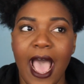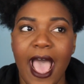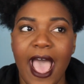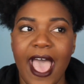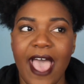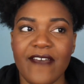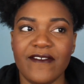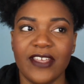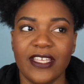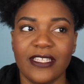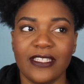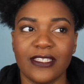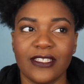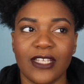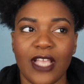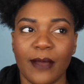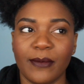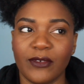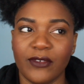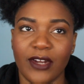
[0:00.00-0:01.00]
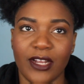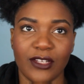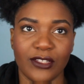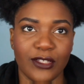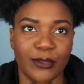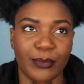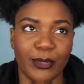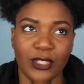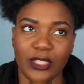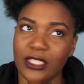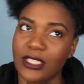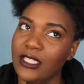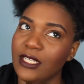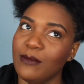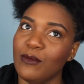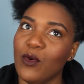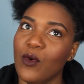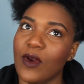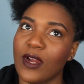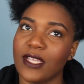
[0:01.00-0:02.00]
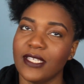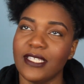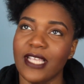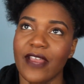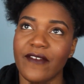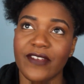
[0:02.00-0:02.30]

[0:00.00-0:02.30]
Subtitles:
I haven't come around to purchasing more because